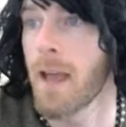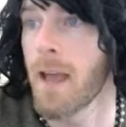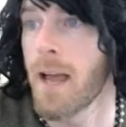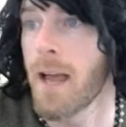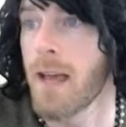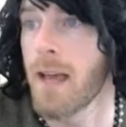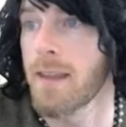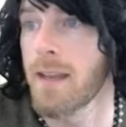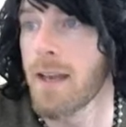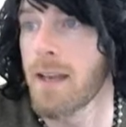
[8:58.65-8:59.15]

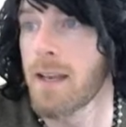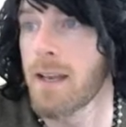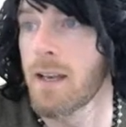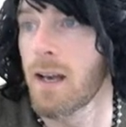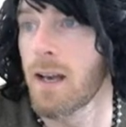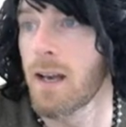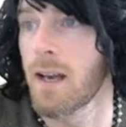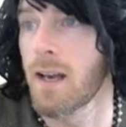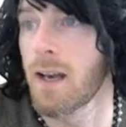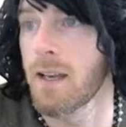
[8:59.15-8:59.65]
And then
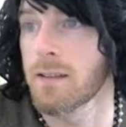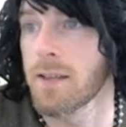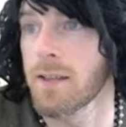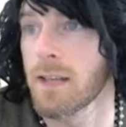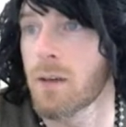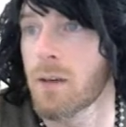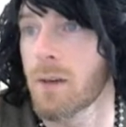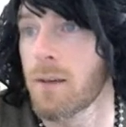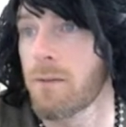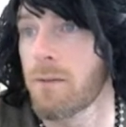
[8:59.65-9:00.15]

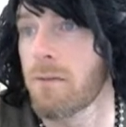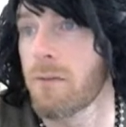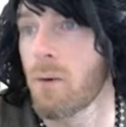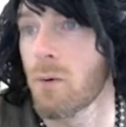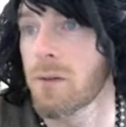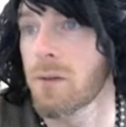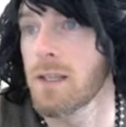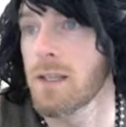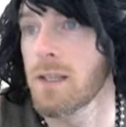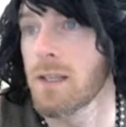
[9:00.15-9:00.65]
take away the
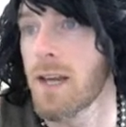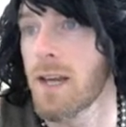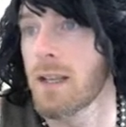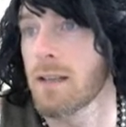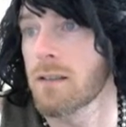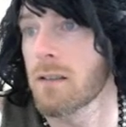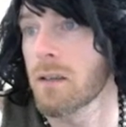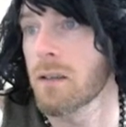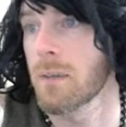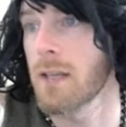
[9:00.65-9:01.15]
40 there,
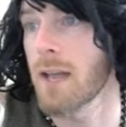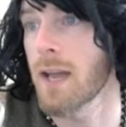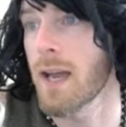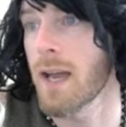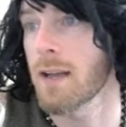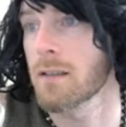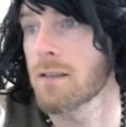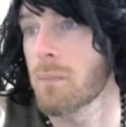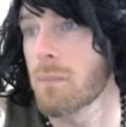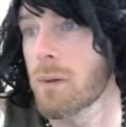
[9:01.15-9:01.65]
that's going to be
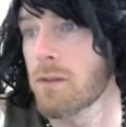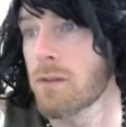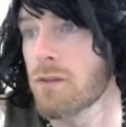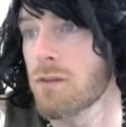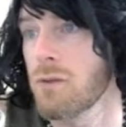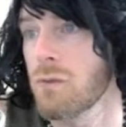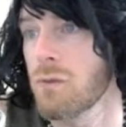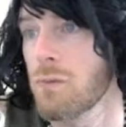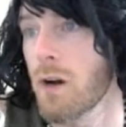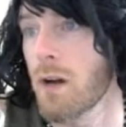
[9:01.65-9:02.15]
x plus
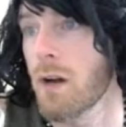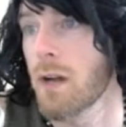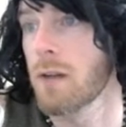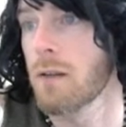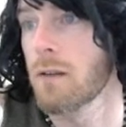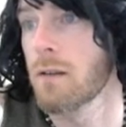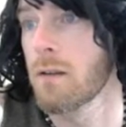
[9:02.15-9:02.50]
2y